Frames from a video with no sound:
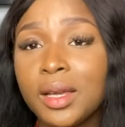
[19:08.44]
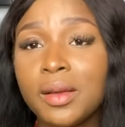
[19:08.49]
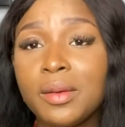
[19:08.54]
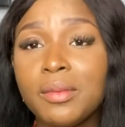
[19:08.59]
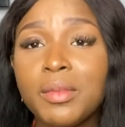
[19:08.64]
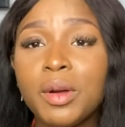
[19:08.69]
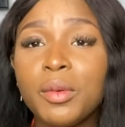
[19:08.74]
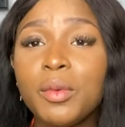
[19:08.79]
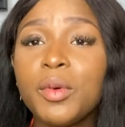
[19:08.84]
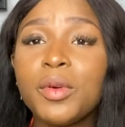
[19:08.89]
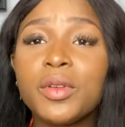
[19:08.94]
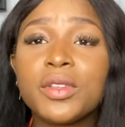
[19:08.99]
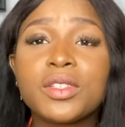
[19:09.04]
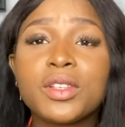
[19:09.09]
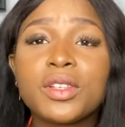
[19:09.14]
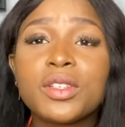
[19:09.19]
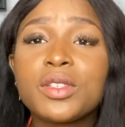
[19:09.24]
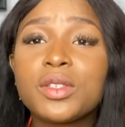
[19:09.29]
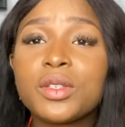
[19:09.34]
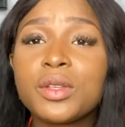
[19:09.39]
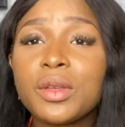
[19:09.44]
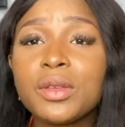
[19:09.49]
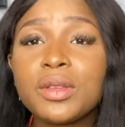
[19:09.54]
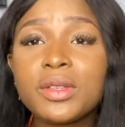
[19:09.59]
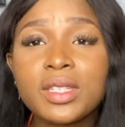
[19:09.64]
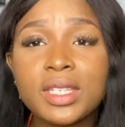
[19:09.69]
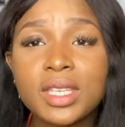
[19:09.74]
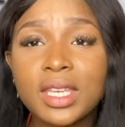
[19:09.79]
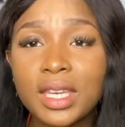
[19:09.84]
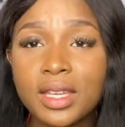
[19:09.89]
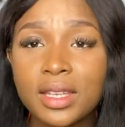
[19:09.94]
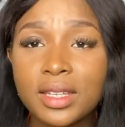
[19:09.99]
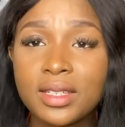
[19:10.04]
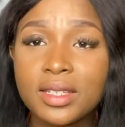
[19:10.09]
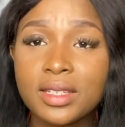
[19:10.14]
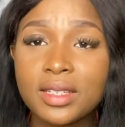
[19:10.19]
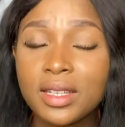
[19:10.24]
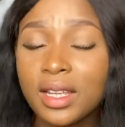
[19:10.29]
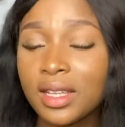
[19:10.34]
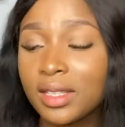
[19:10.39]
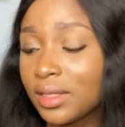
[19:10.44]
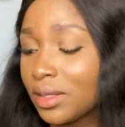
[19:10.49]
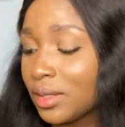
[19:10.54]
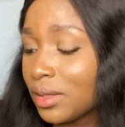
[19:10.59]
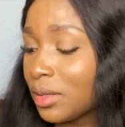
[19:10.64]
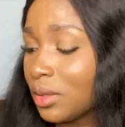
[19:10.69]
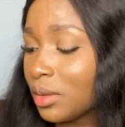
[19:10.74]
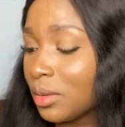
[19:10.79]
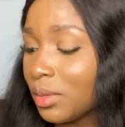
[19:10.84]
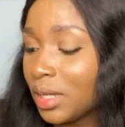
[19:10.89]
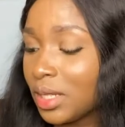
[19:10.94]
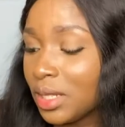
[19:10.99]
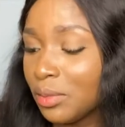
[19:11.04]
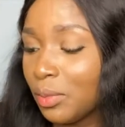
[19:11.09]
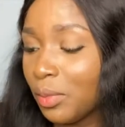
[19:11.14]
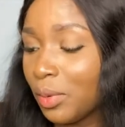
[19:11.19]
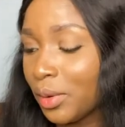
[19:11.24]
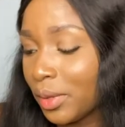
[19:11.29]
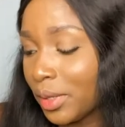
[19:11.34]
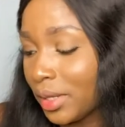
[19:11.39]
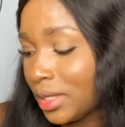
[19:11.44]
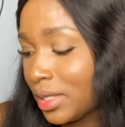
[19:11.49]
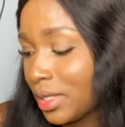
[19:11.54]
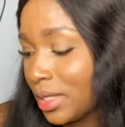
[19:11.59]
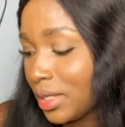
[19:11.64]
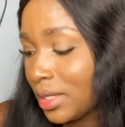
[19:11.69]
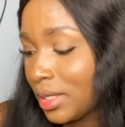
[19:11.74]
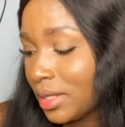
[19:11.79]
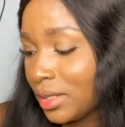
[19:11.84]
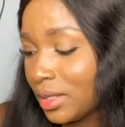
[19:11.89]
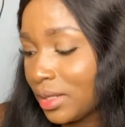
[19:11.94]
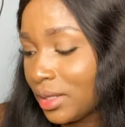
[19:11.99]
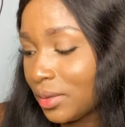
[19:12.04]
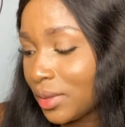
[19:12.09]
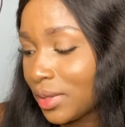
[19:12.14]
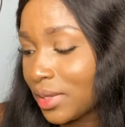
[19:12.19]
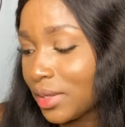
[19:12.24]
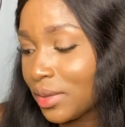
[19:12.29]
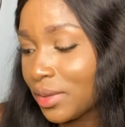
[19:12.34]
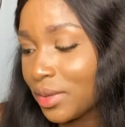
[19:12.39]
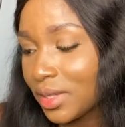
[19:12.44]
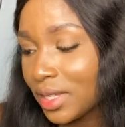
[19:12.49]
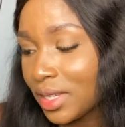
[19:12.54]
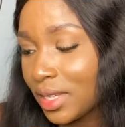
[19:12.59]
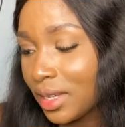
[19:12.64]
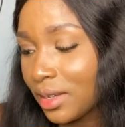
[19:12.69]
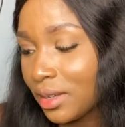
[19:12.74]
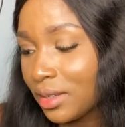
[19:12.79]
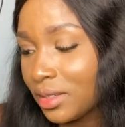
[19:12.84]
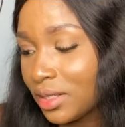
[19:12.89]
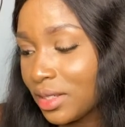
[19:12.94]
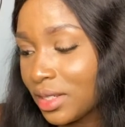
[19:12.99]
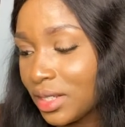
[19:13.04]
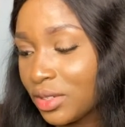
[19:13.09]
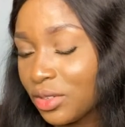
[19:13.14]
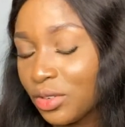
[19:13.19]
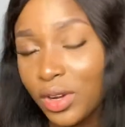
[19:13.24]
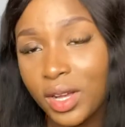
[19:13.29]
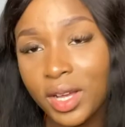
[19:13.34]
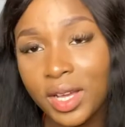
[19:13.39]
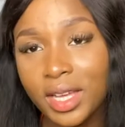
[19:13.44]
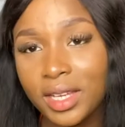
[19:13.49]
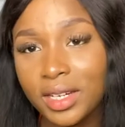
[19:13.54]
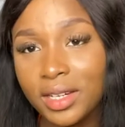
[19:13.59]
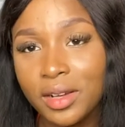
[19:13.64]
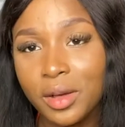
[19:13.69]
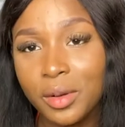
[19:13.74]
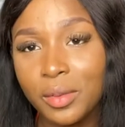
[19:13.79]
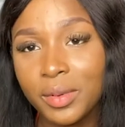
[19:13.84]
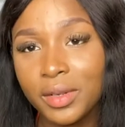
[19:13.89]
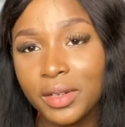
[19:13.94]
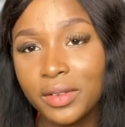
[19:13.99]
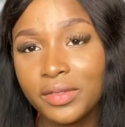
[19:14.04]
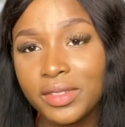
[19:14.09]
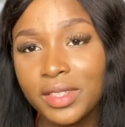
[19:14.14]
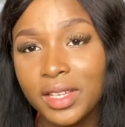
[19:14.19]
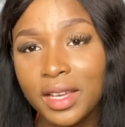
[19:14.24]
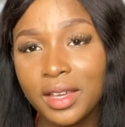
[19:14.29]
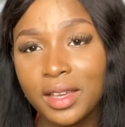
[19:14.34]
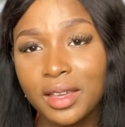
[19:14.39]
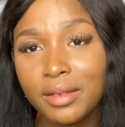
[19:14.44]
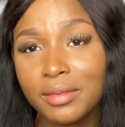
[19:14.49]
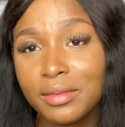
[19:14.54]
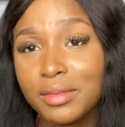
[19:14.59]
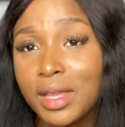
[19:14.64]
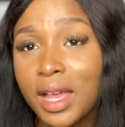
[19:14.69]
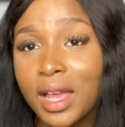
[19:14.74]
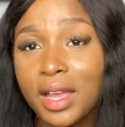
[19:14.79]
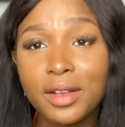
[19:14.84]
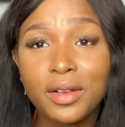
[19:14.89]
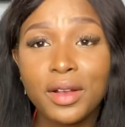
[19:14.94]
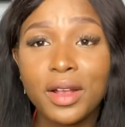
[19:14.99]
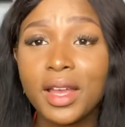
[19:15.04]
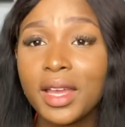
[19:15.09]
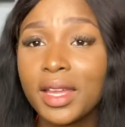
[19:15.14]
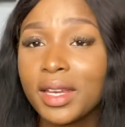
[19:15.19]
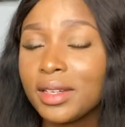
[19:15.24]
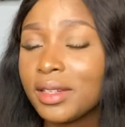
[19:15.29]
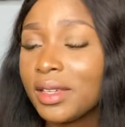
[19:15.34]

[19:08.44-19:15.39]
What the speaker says: my mom was just so scared at so many points. She was so scared. She cried a couple of times. I cried